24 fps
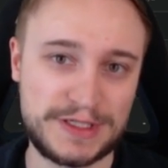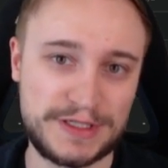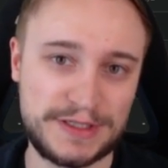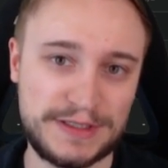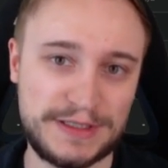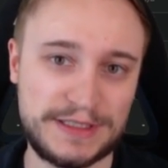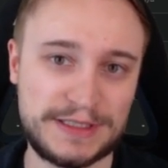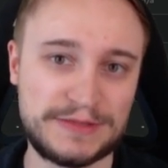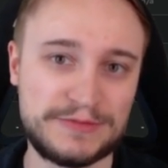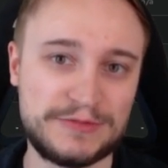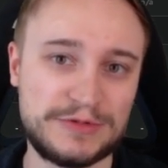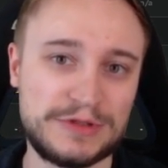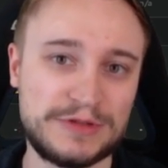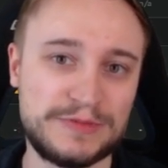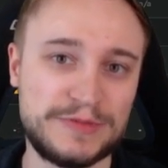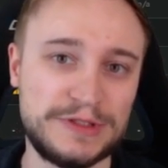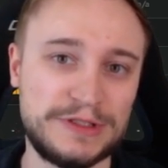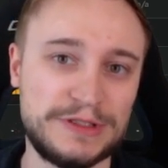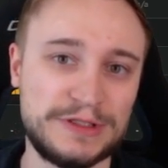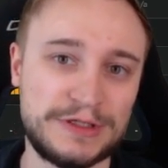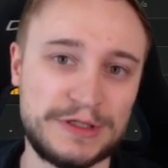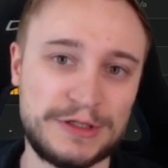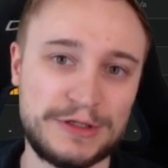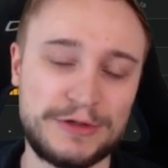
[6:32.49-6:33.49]
it will be
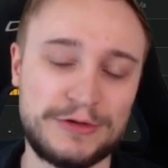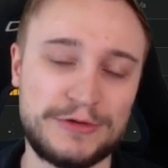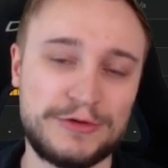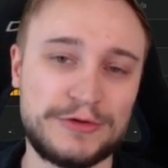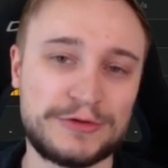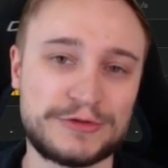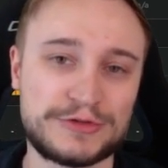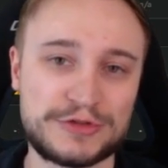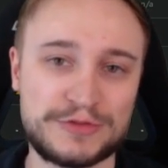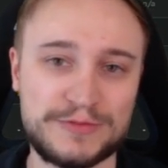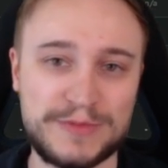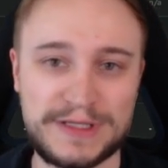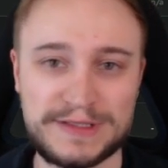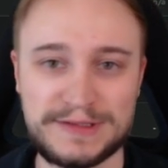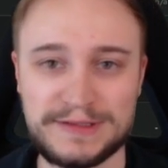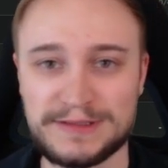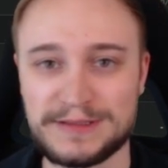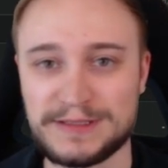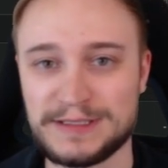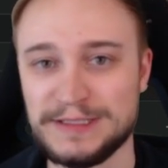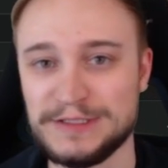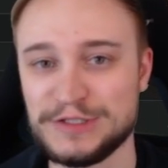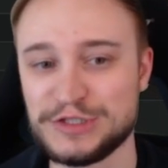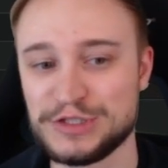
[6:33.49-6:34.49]

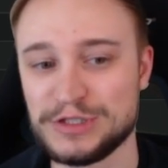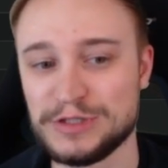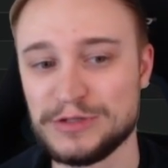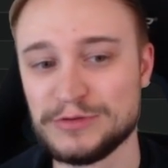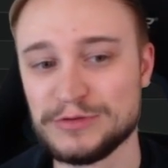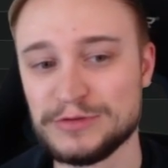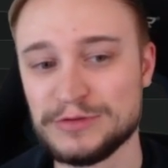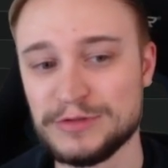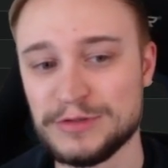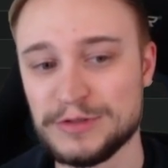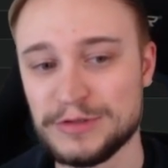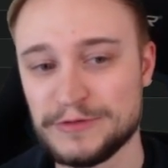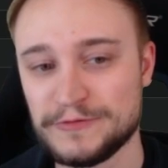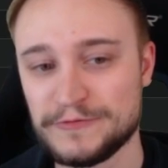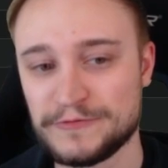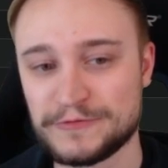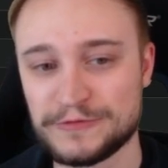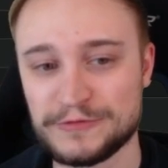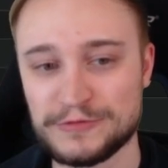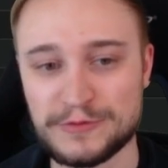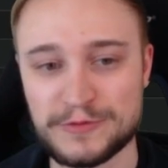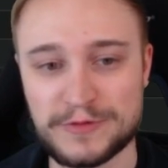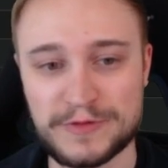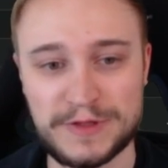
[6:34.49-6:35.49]
automatically shown
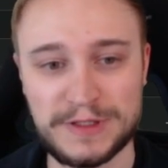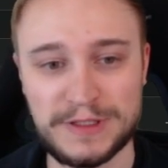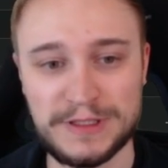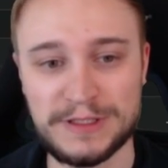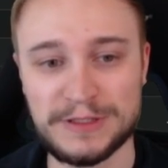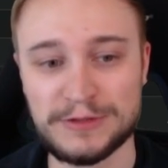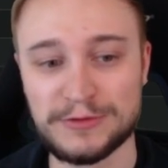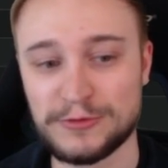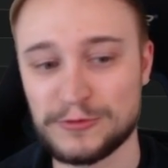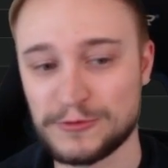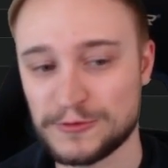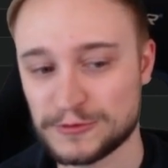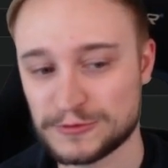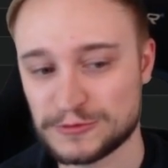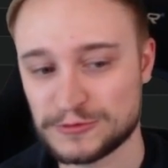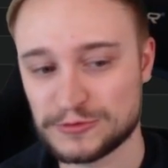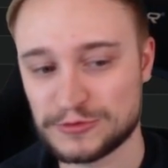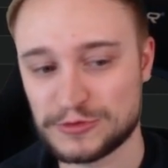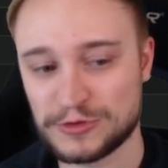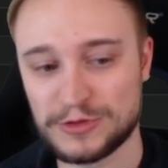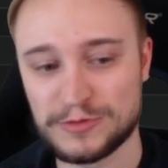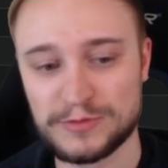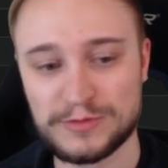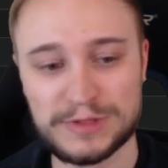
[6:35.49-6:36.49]
through the
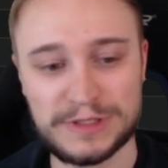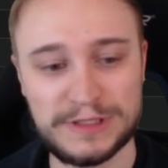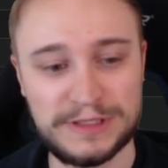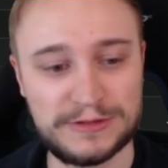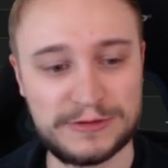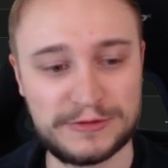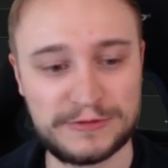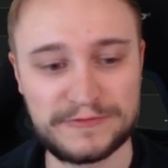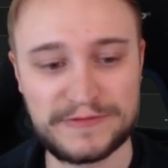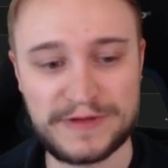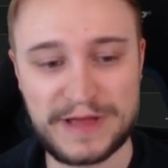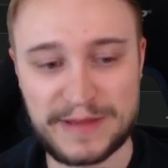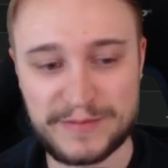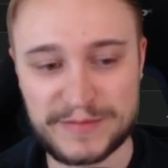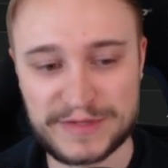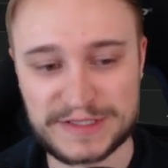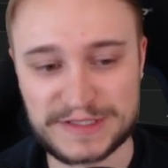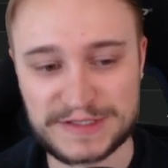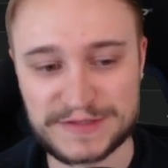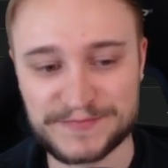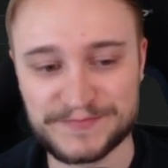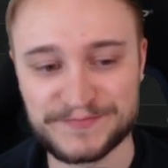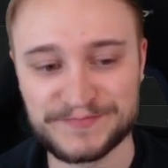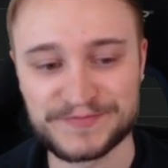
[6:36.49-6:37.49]
autocomplete of
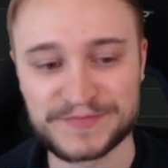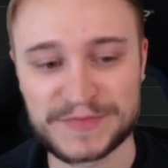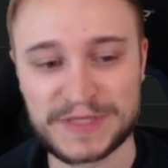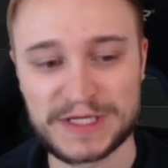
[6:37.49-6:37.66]
Amazon.